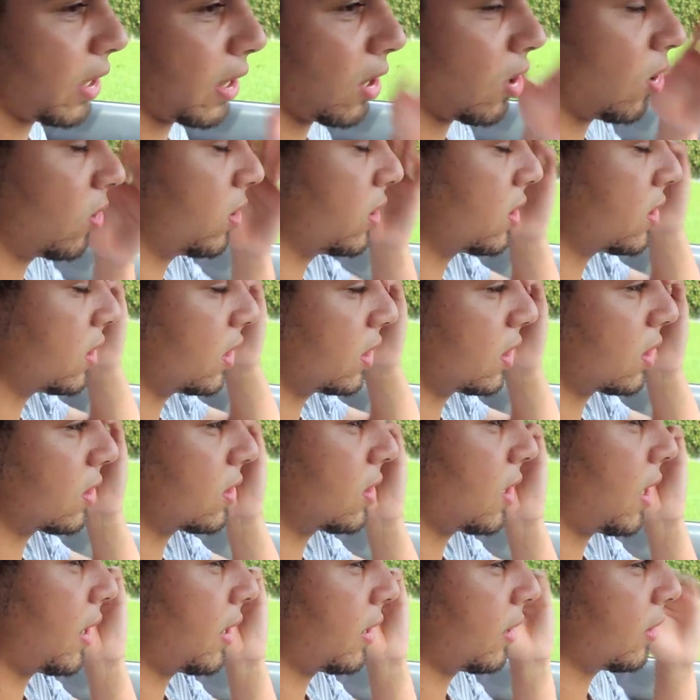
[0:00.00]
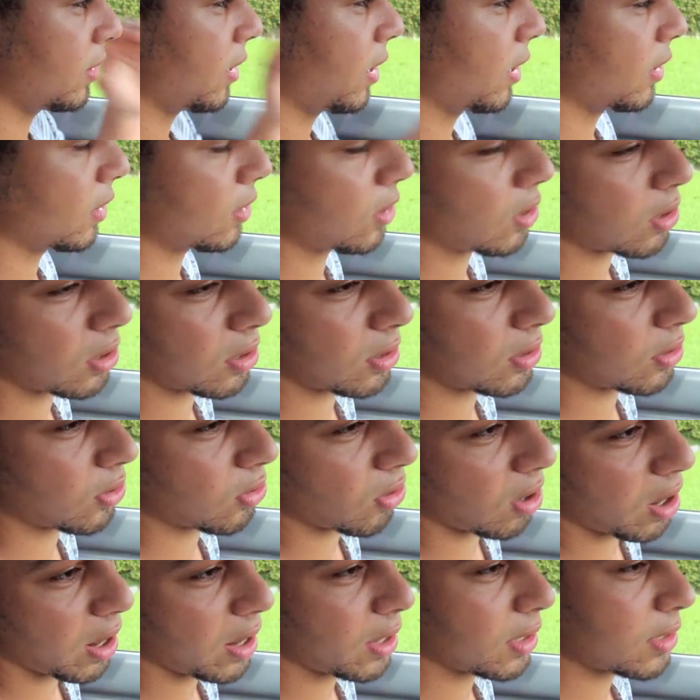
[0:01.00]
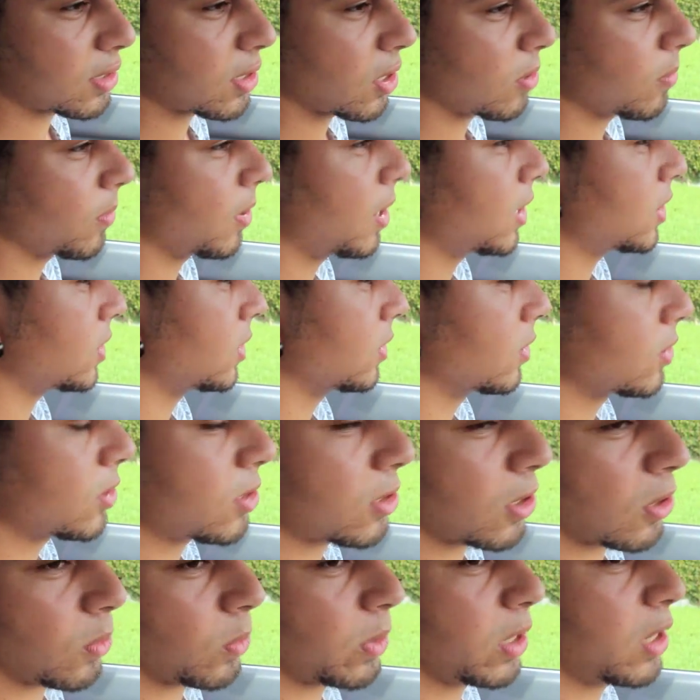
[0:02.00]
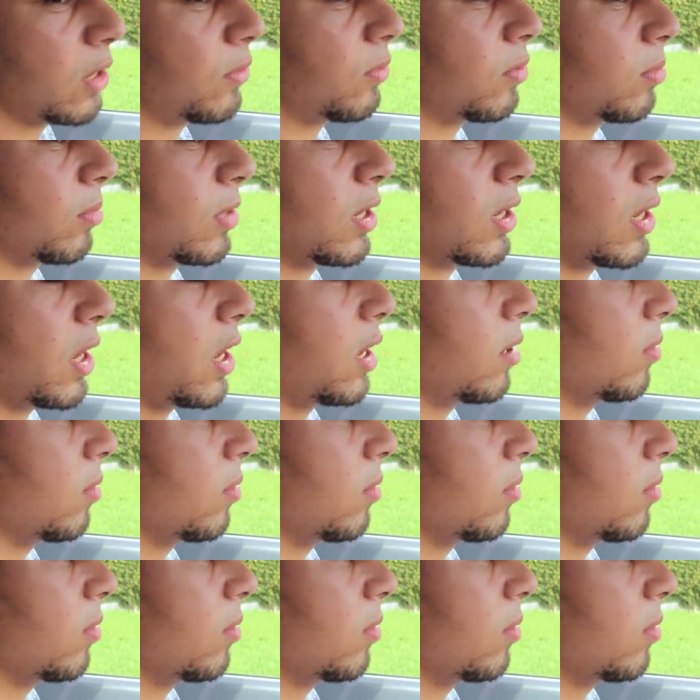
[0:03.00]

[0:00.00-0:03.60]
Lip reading: honestly just started like crying so much, and it was so weird for me,